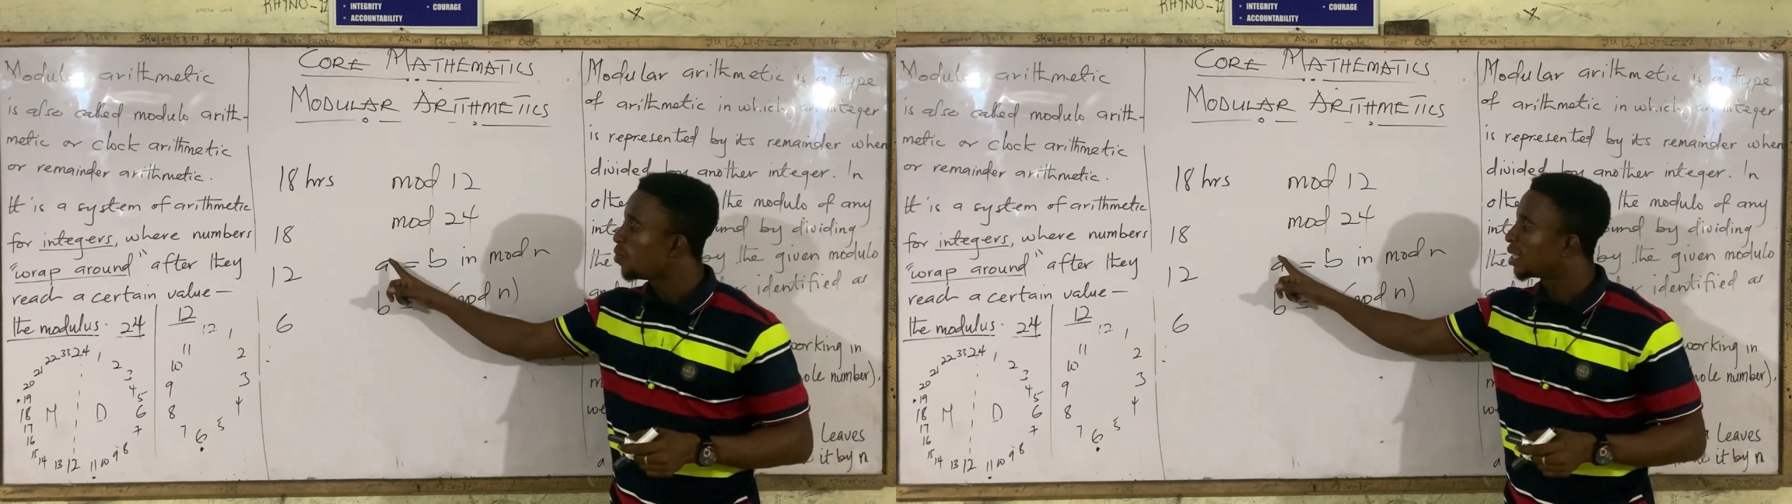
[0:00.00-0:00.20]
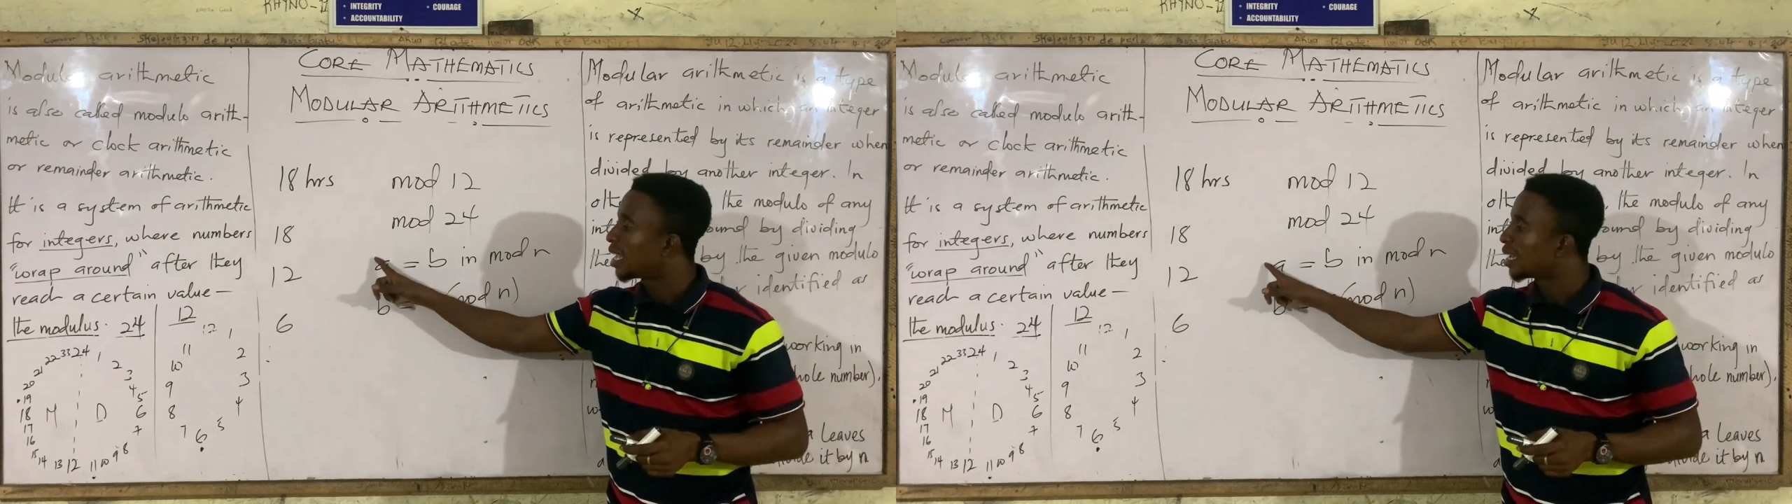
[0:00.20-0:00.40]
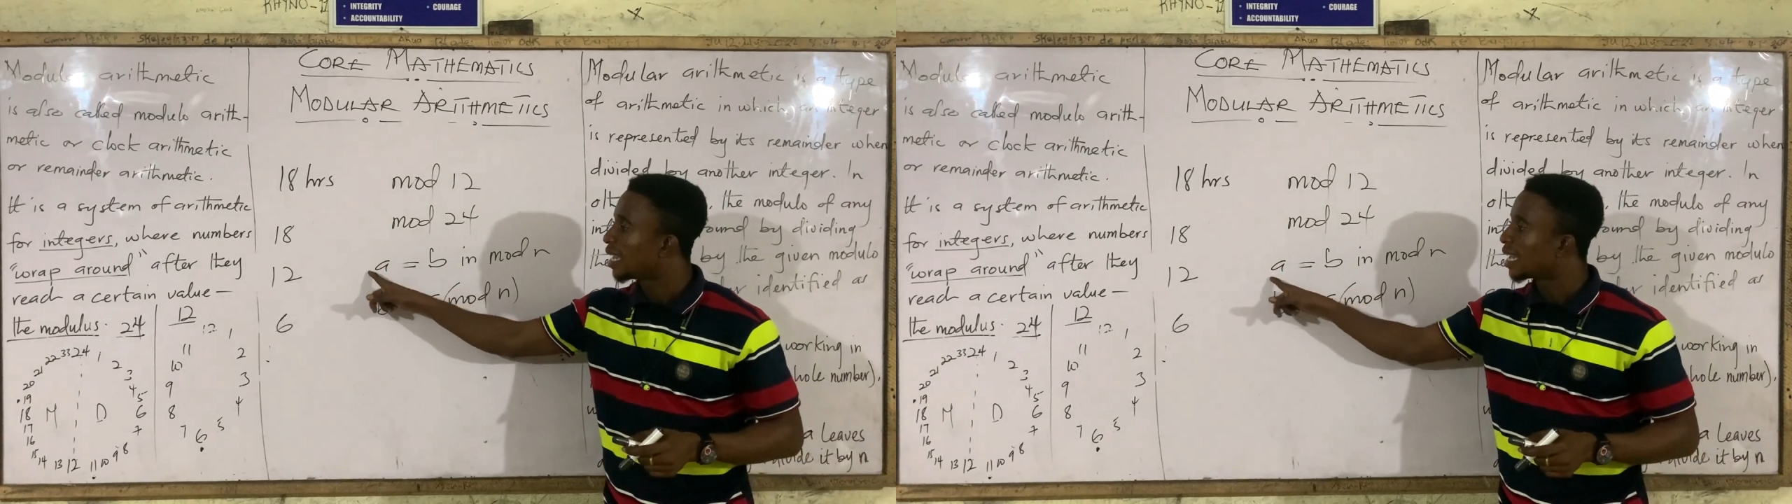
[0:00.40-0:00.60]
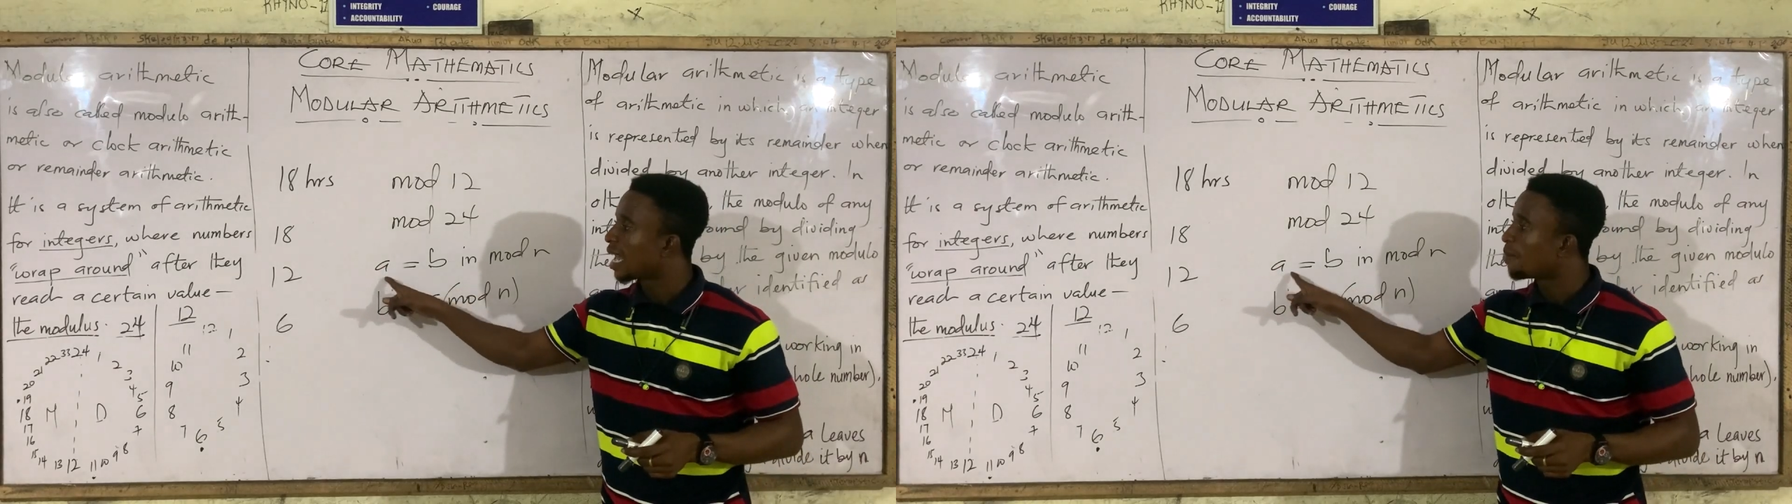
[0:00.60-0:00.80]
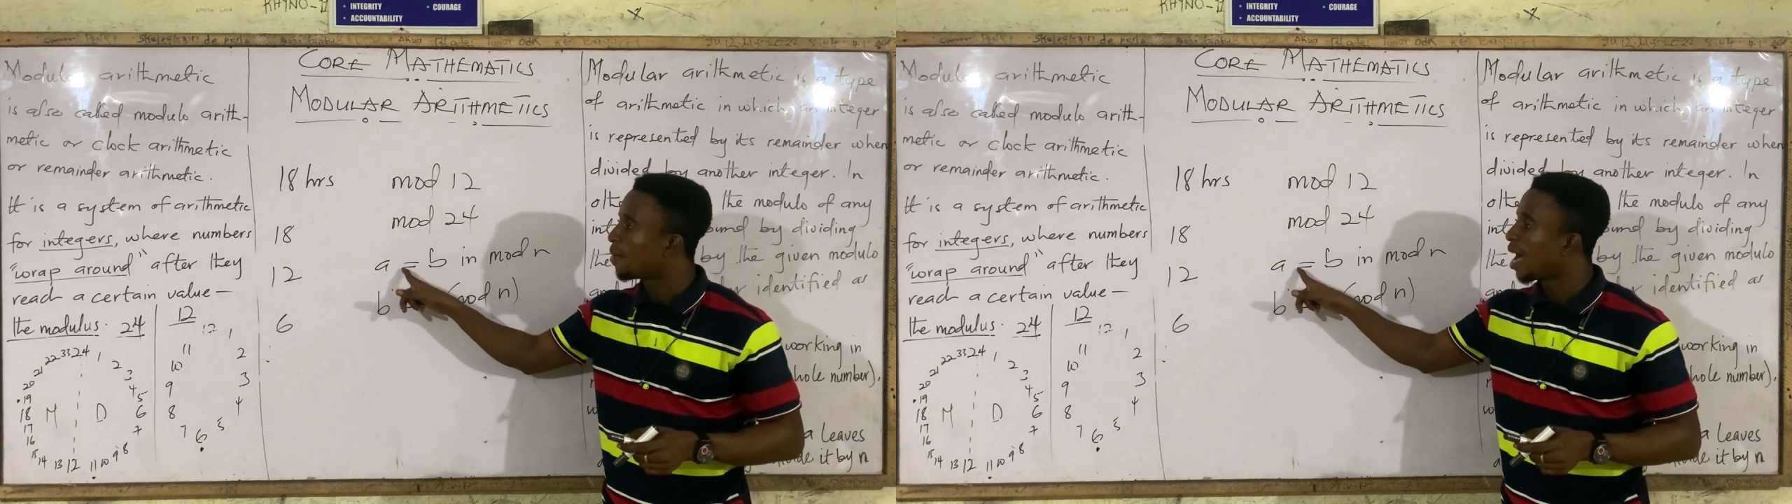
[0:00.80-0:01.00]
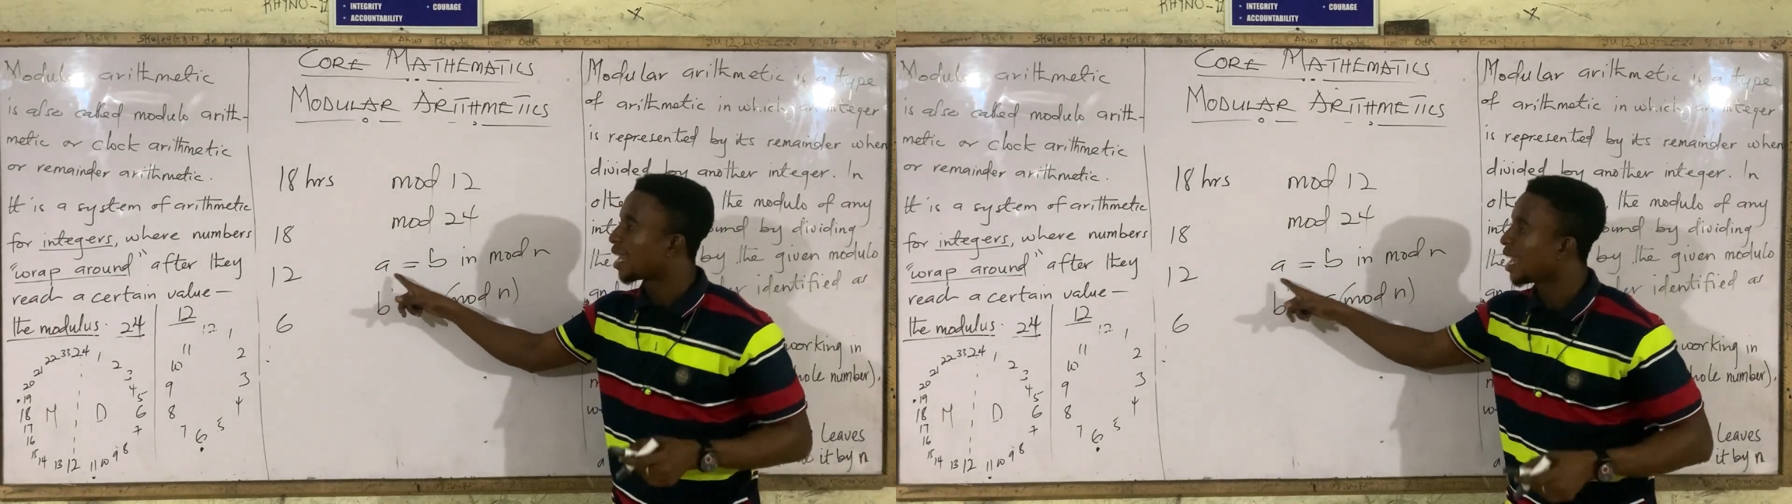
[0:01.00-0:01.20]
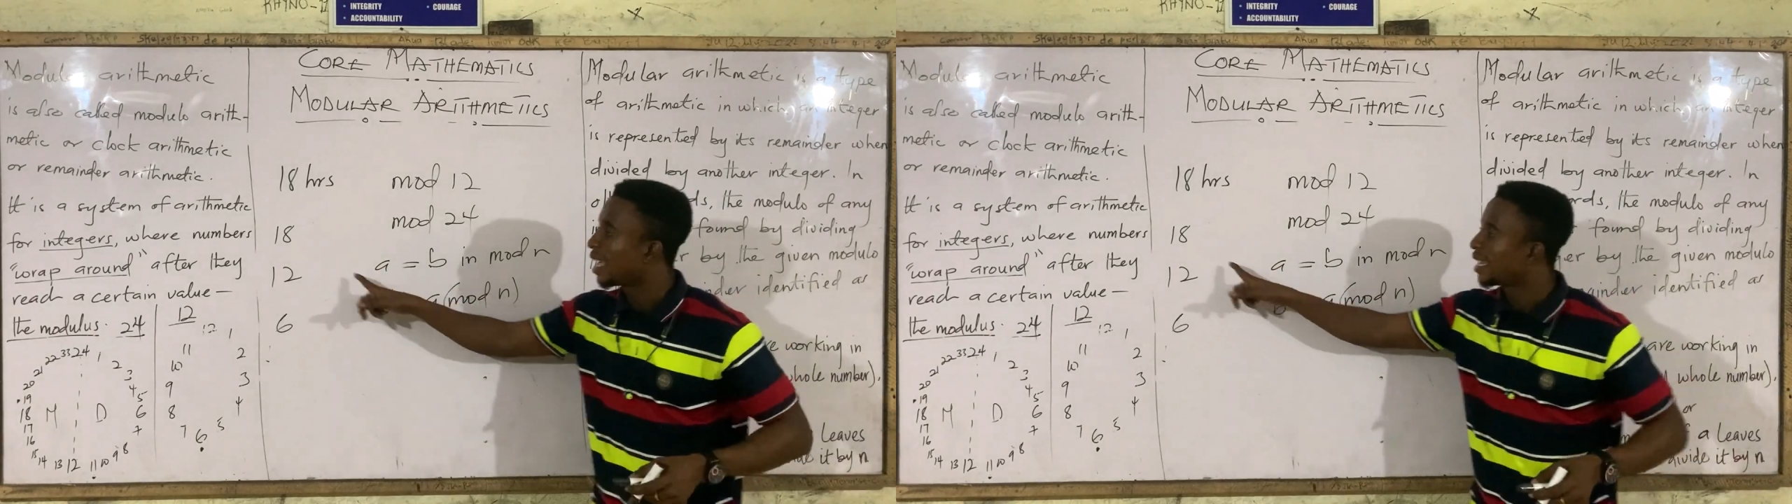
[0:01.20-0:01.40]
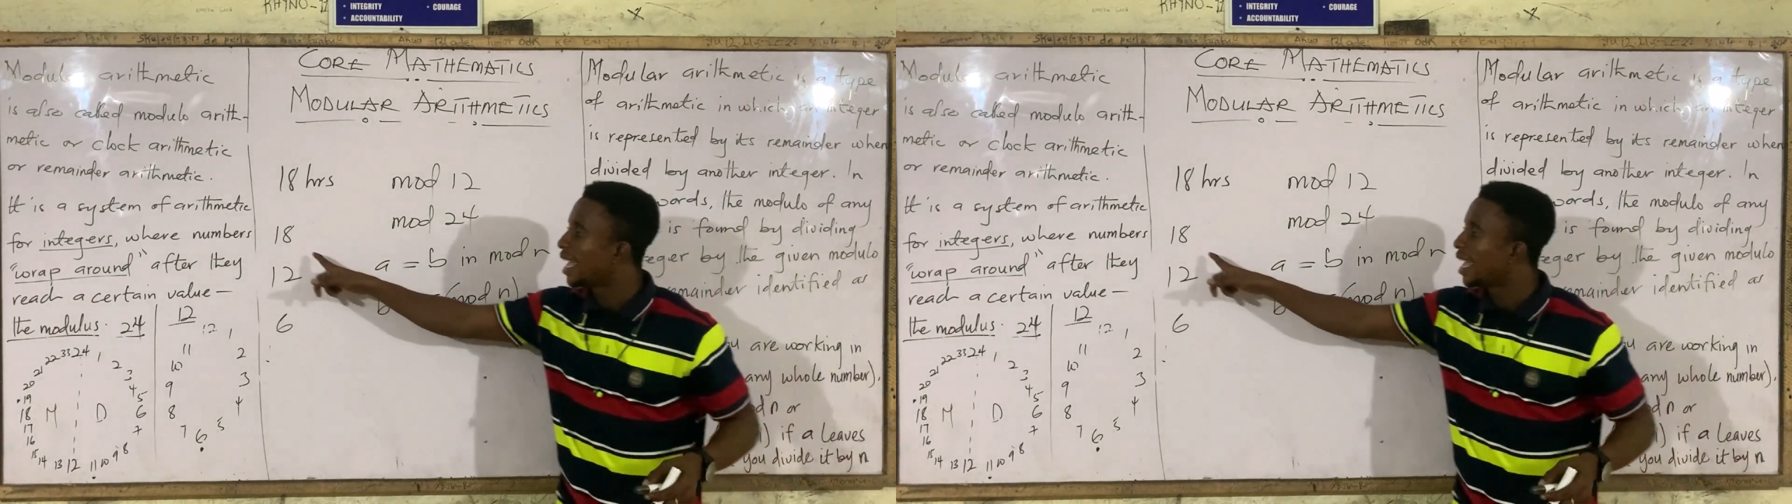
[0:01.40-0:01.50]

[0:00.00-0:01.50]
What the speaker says: we take the number, like